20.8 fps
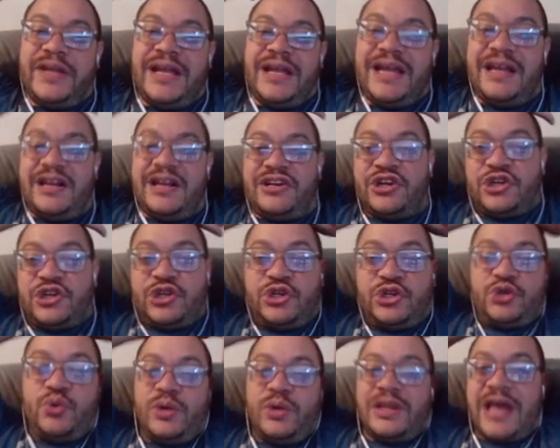In addition
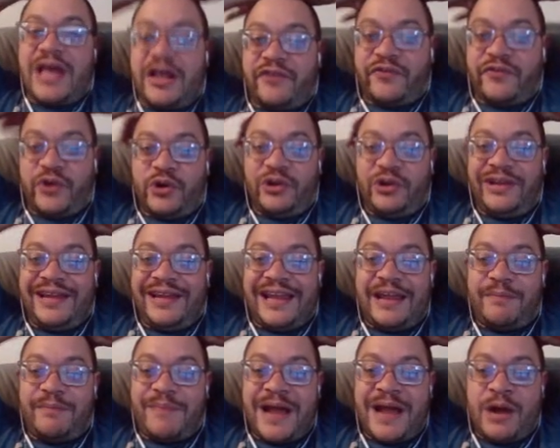to a lot of early
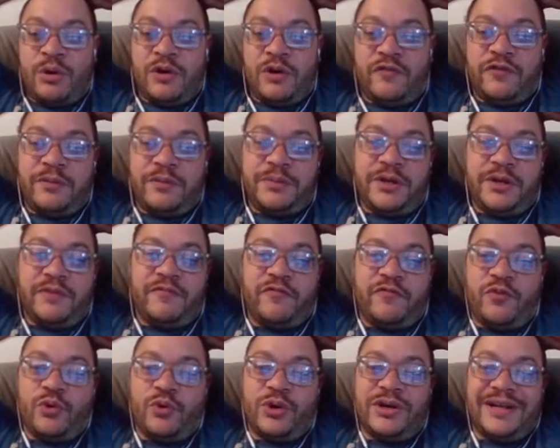game power from your
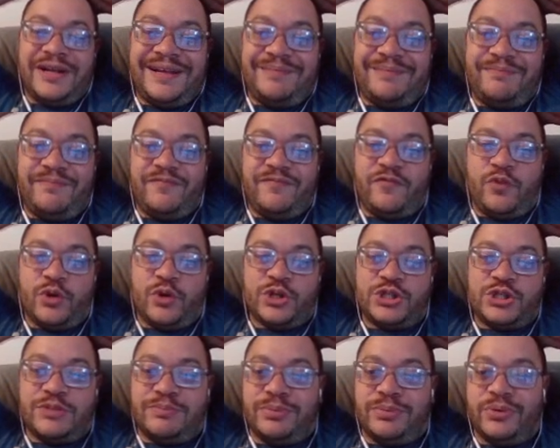
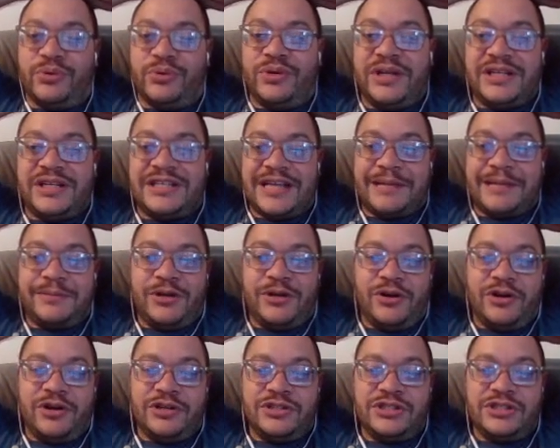Forge Brood type
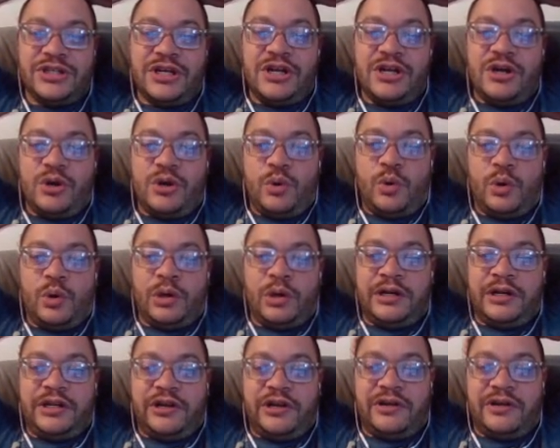cards, or
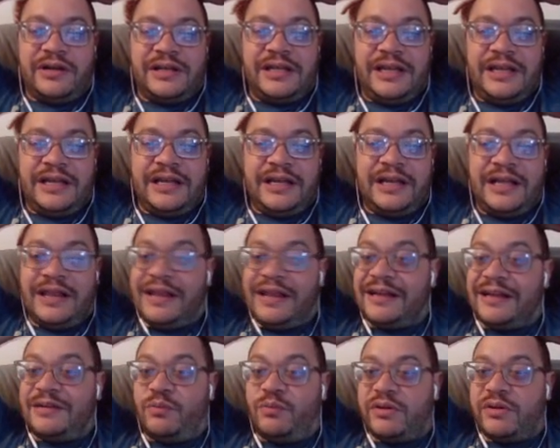your Nakia. Like
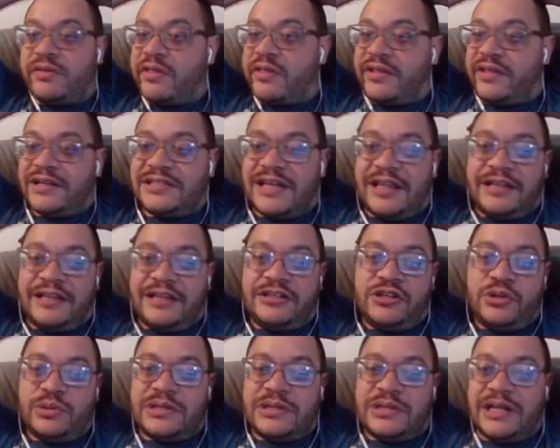one of the things I like to
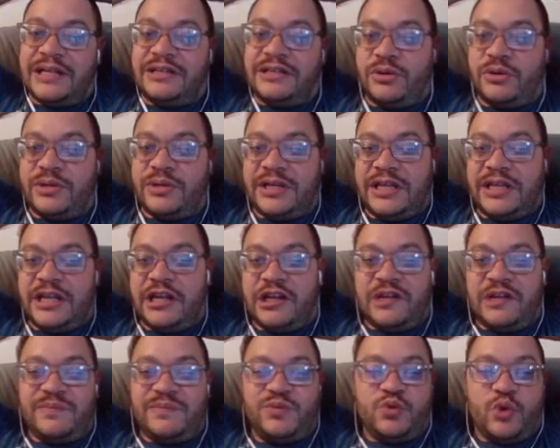do is I like to go Nakia
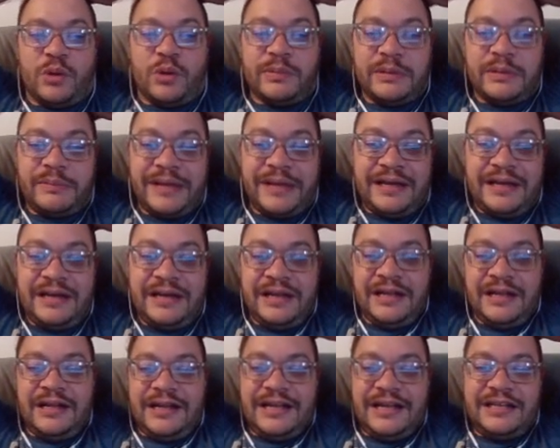Absorbing Man
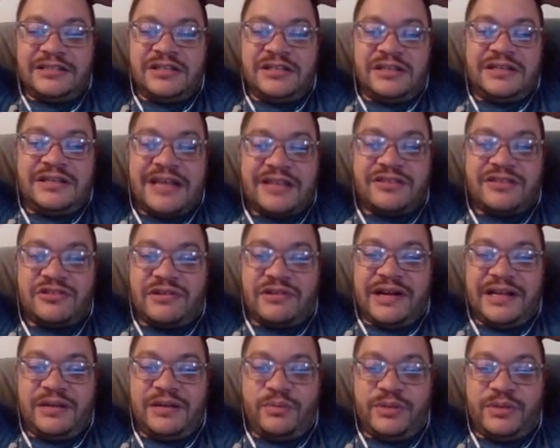into
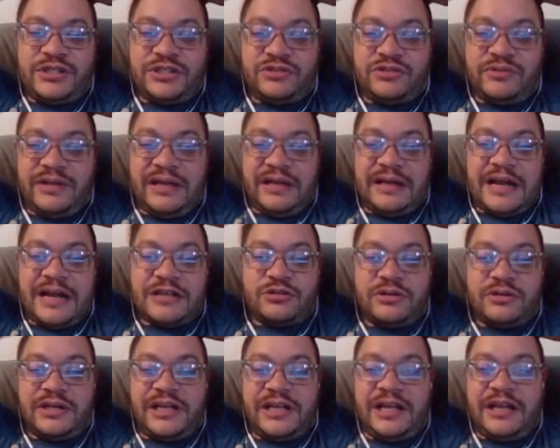Deathstrike, which is really nice, or
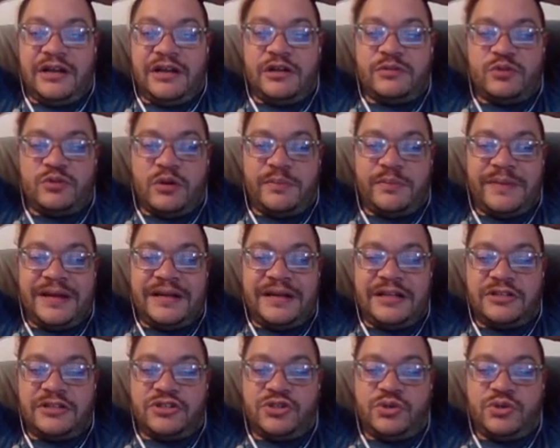Nakia Absorbing Man
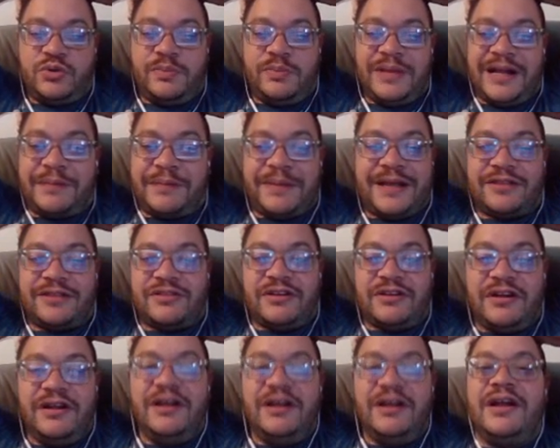into Black
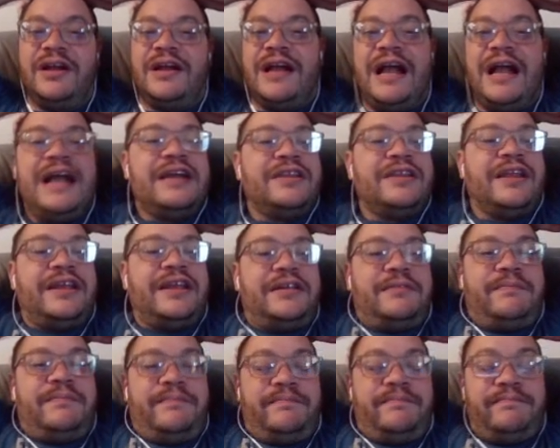Panther. And
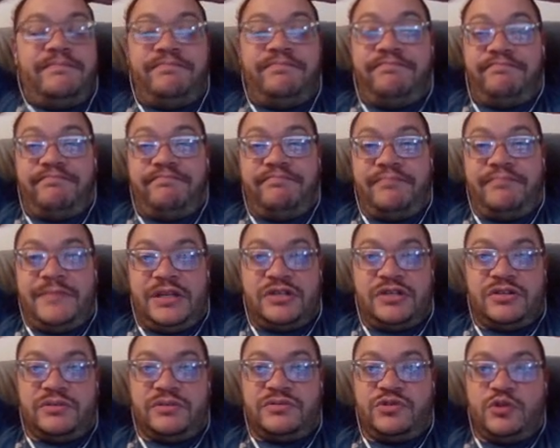these
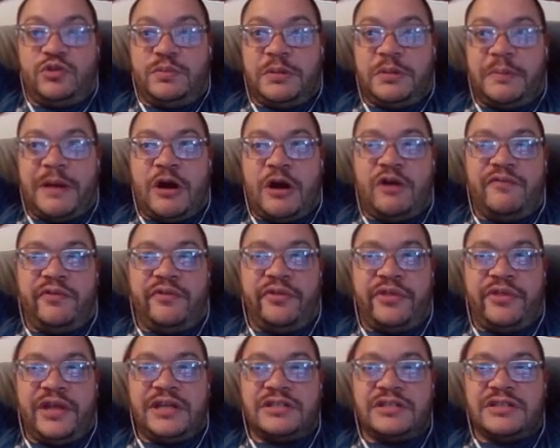are super powerful
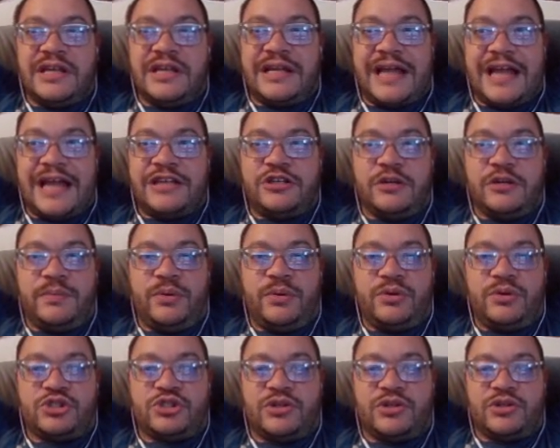things. Like as your
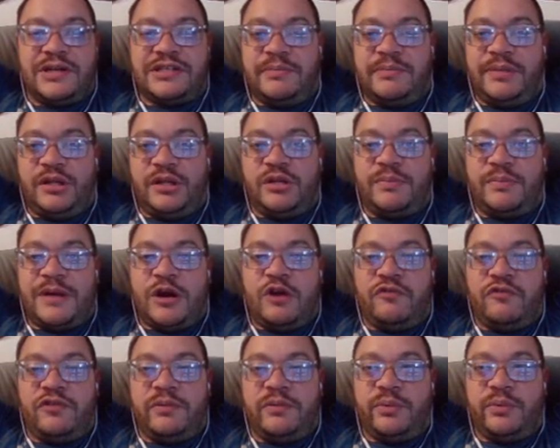opponent's trying to build a
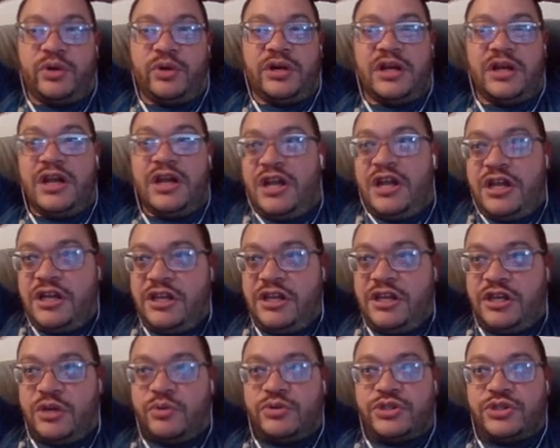powerful board,
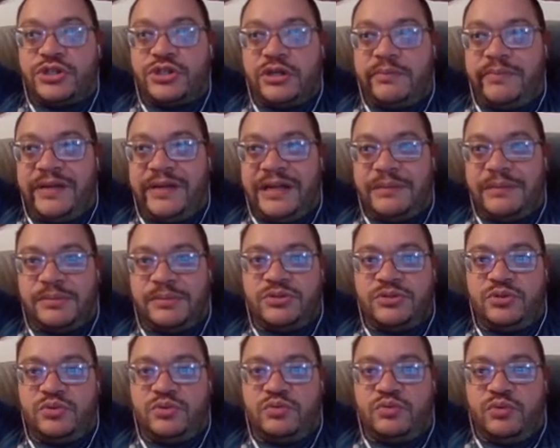you should be able
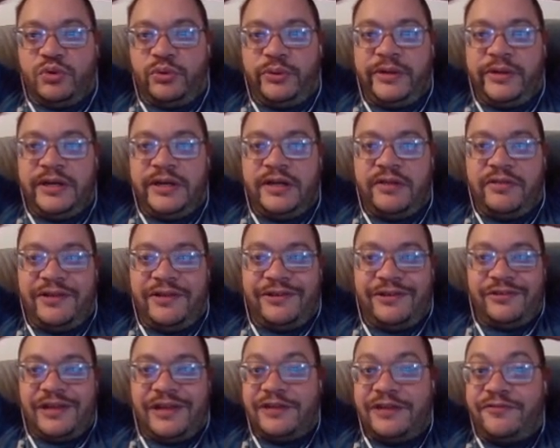to ruin their
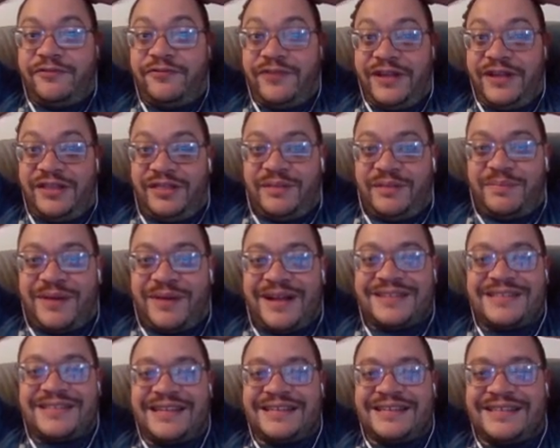life in the
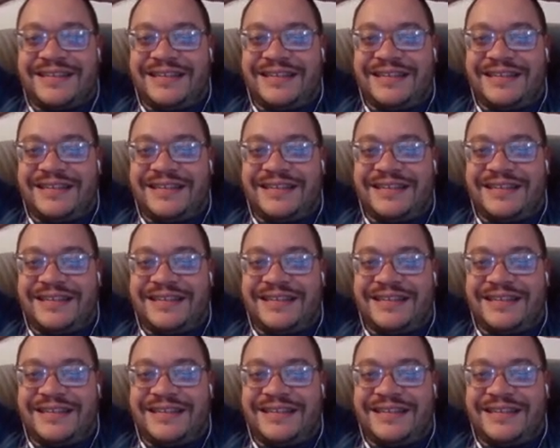process.